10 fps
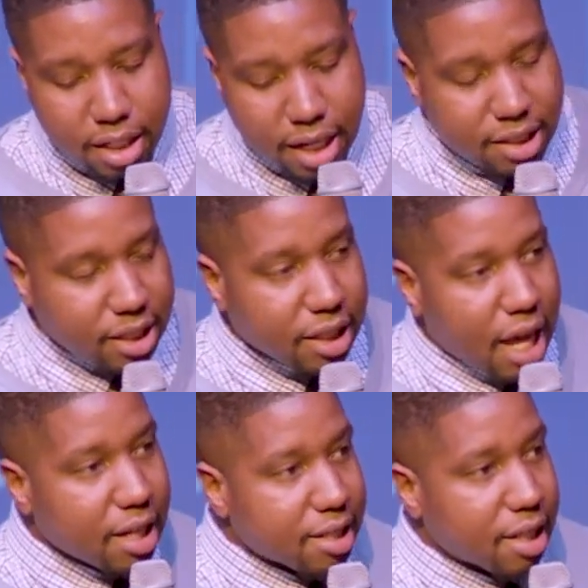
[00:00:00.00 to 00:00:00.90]

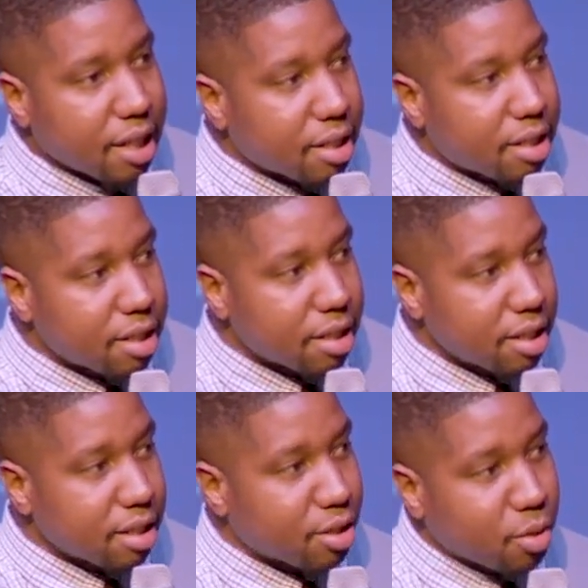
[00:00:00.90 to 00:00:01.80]
1996
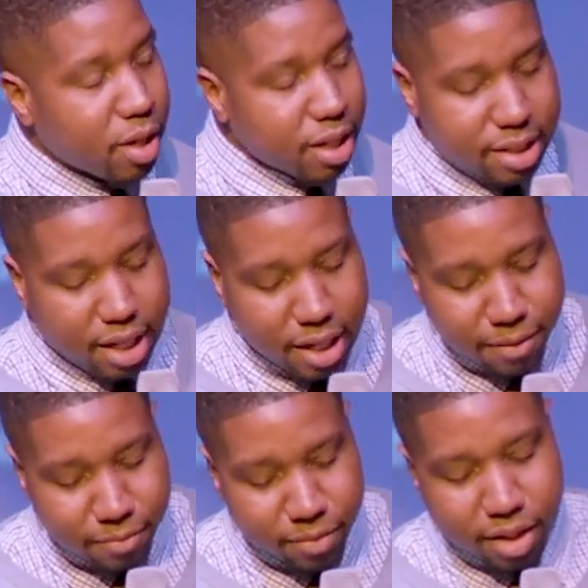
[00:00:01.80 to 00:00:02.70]
to
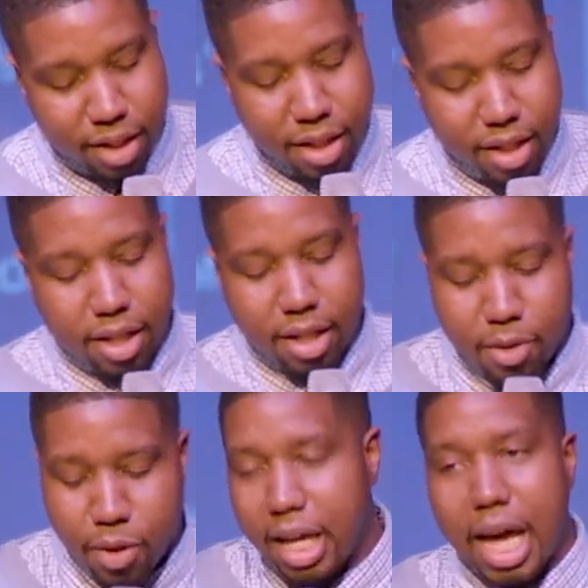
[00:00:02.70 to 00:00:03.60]
2010,
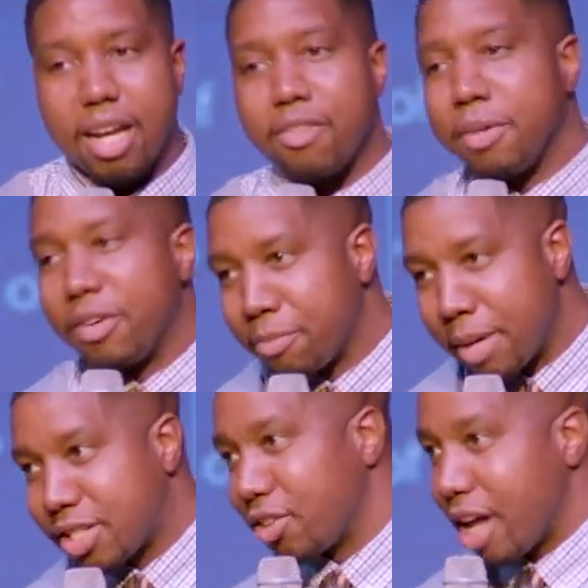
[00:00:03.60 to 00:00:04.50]
we ain't got enough
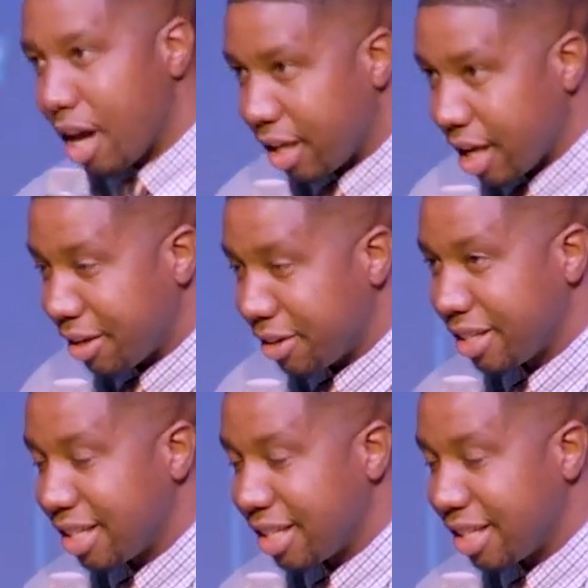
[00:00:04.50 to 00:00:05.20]
information on y'all yet.